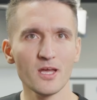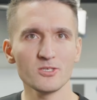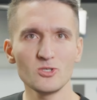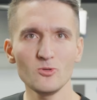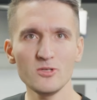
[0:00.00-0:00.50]
As
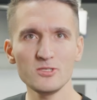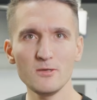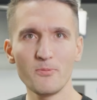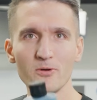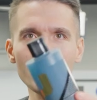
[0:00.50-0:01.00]
soon as
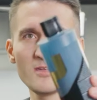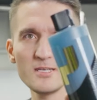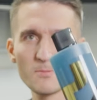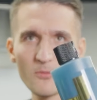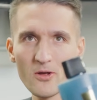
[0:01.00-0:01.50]
you put
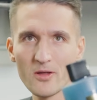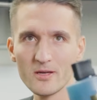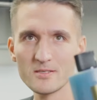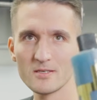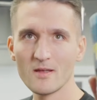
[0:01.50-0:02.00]
this
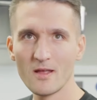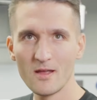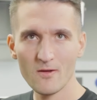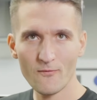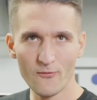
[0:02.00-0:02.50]
product
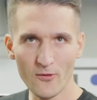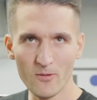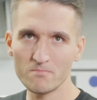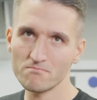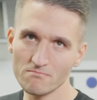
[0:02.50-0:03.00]

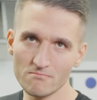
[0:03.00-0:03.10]
from,